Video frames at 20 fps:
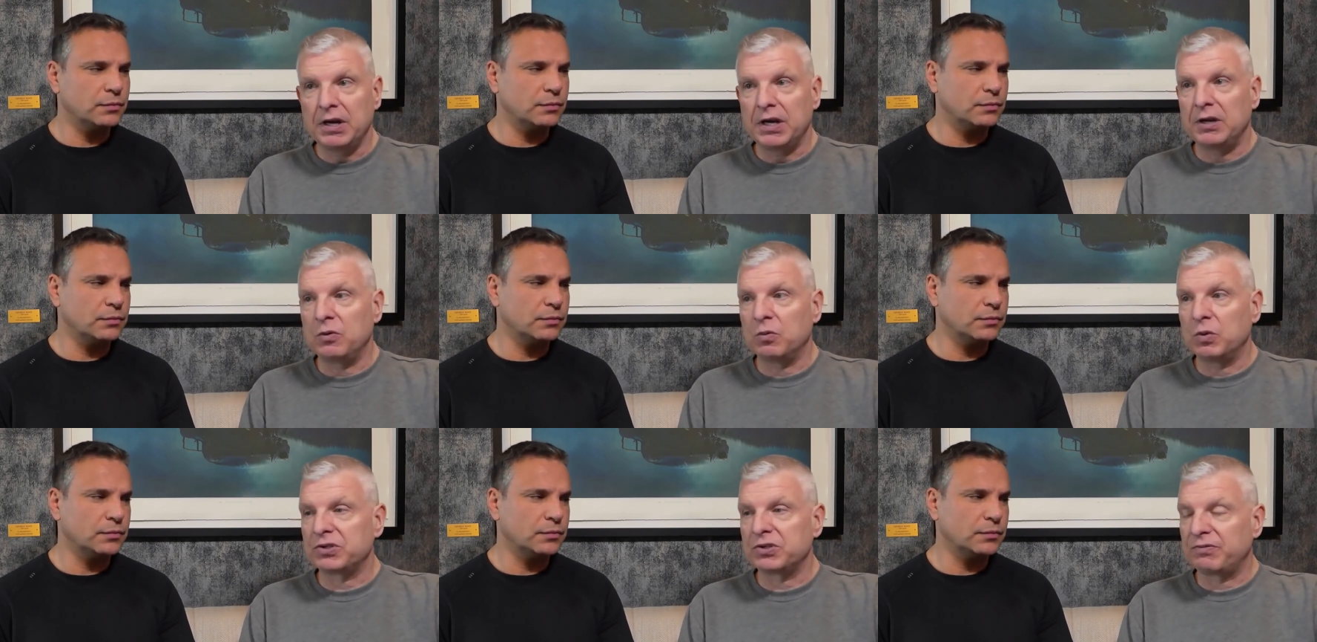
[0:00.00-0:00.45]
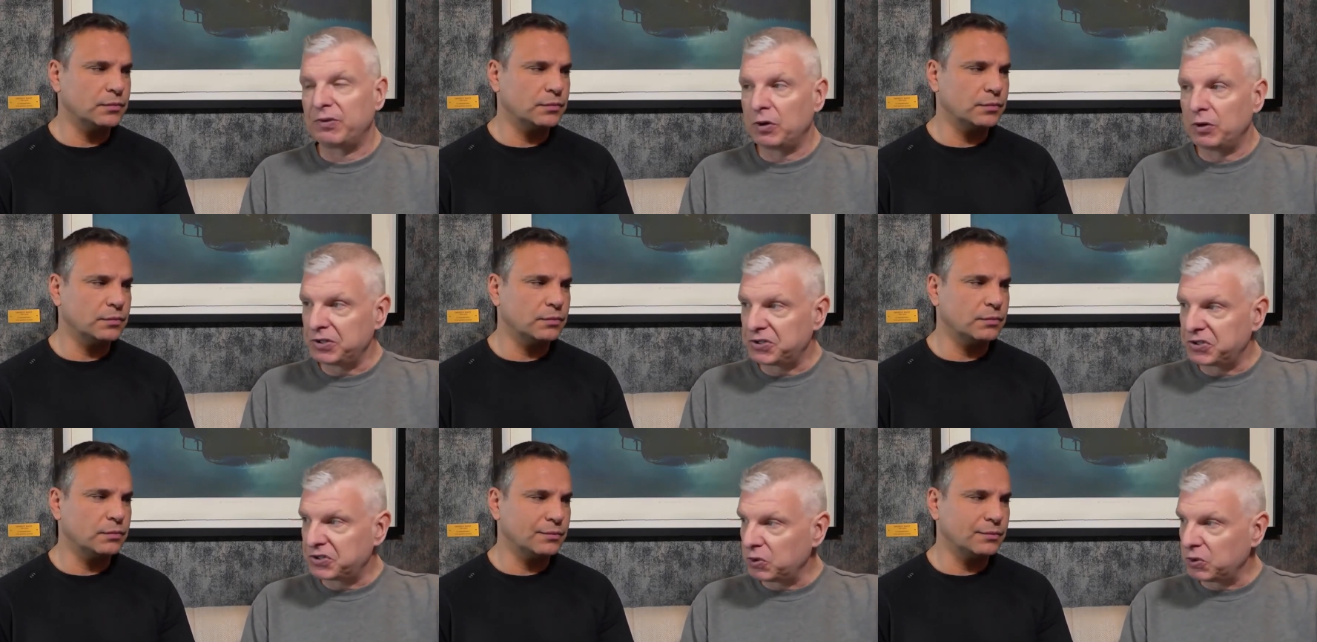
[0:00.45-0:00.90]
Speaker 1: It was
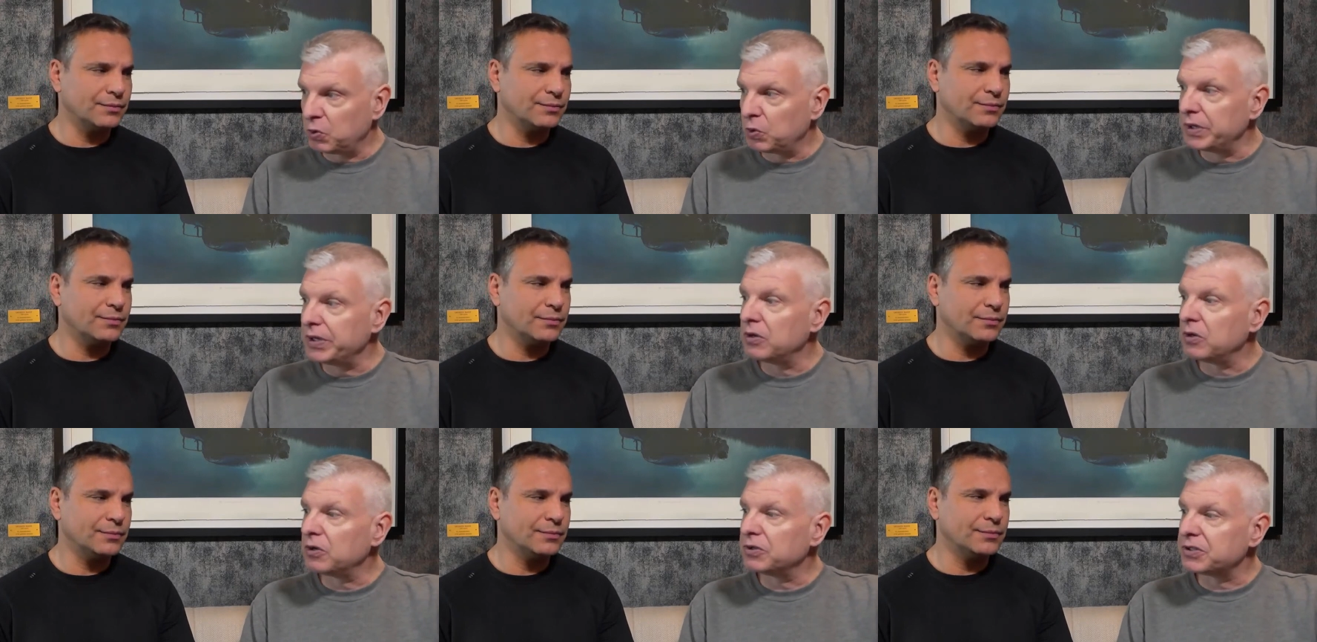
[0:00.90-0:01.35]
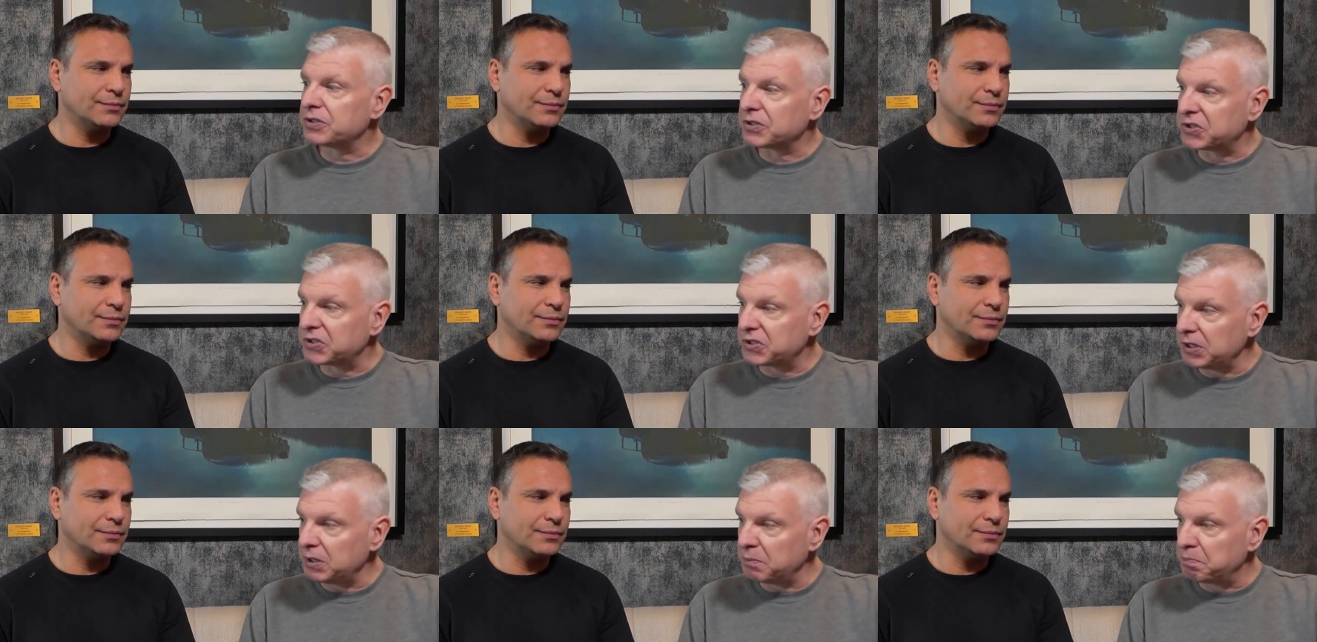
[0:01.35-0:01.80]
very surreal to
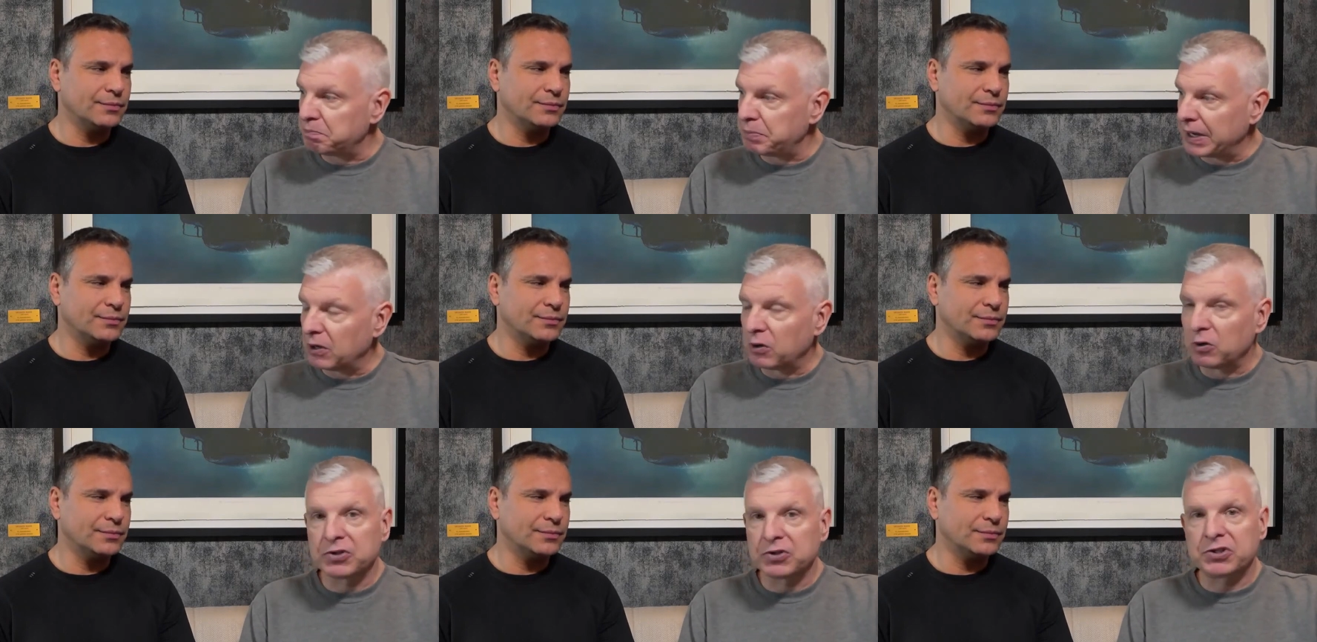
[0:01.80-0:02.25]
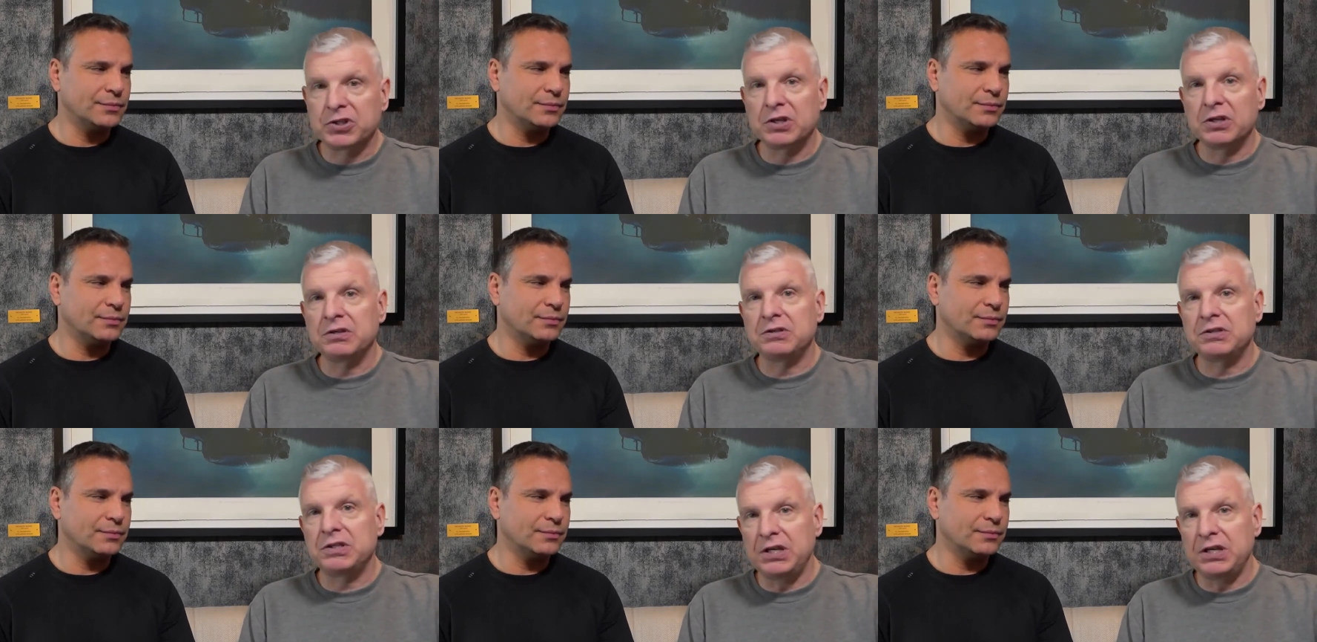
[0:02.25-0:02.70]
see
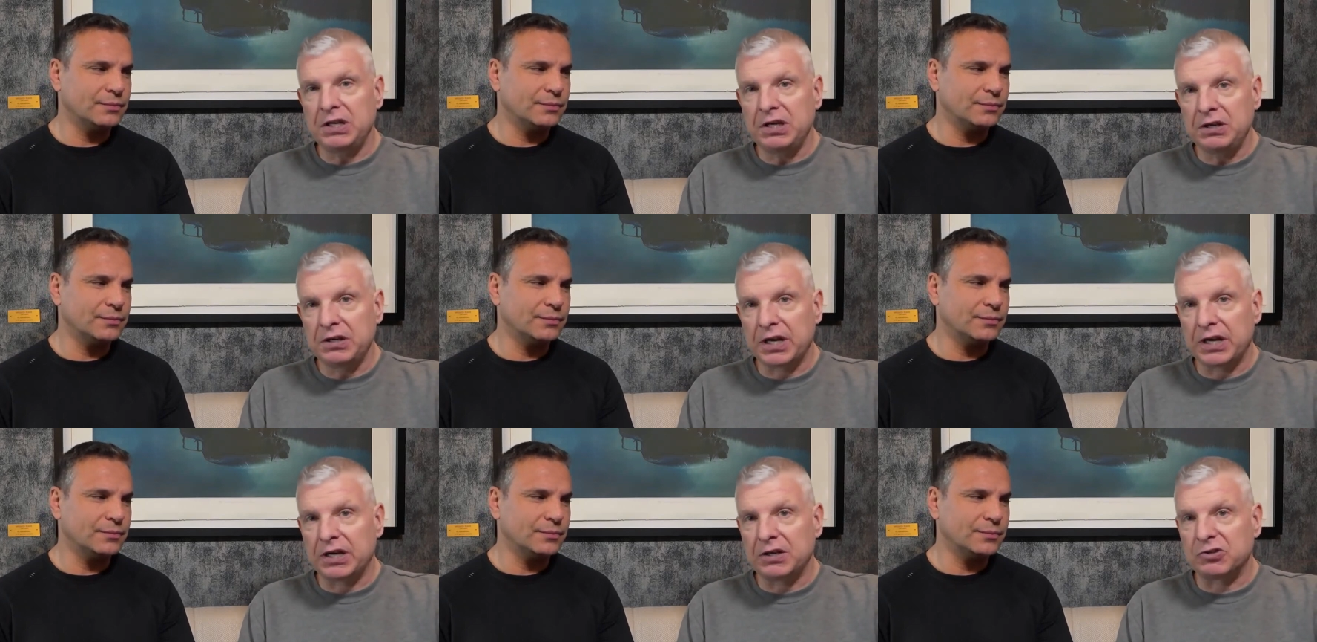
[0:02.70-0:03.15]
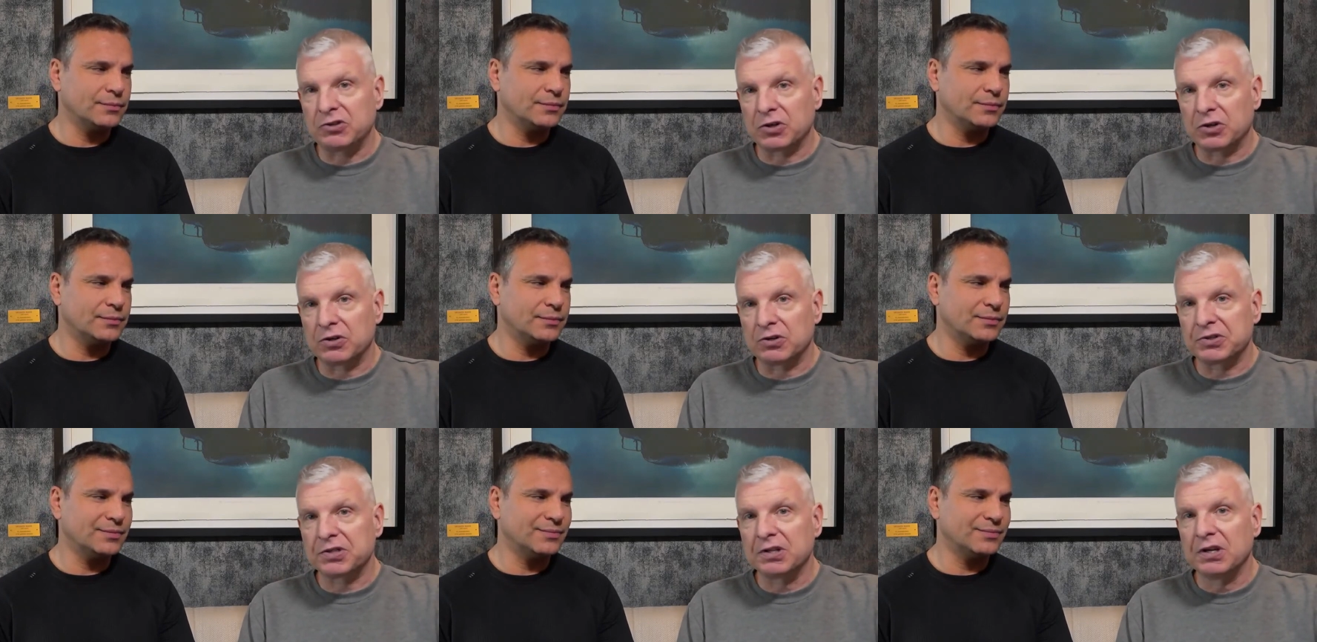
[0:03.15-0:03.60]
Belgian
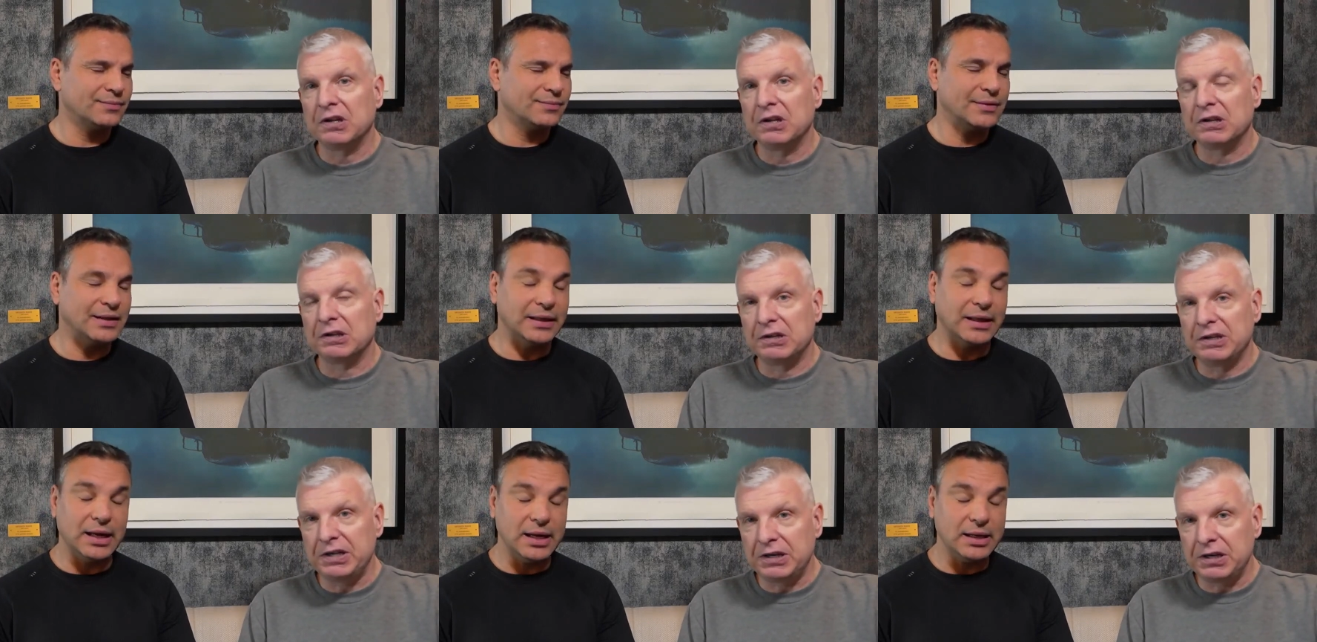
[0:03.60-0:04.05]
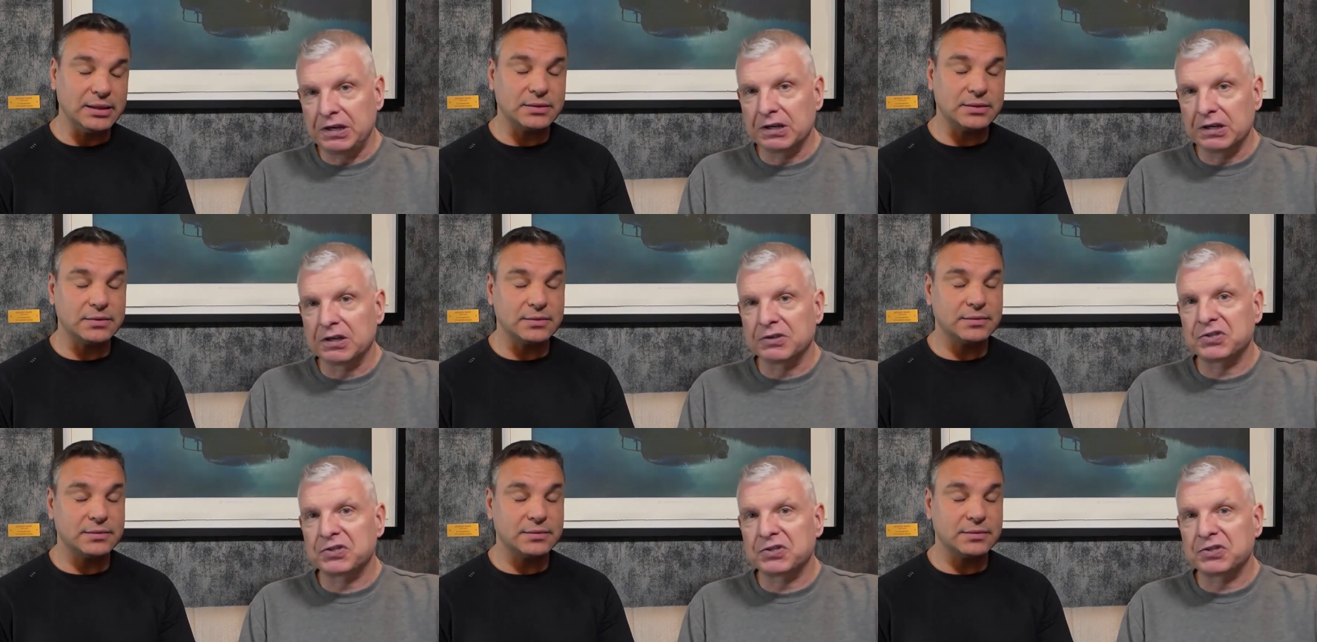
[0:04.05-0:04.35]
teenagers leading yes.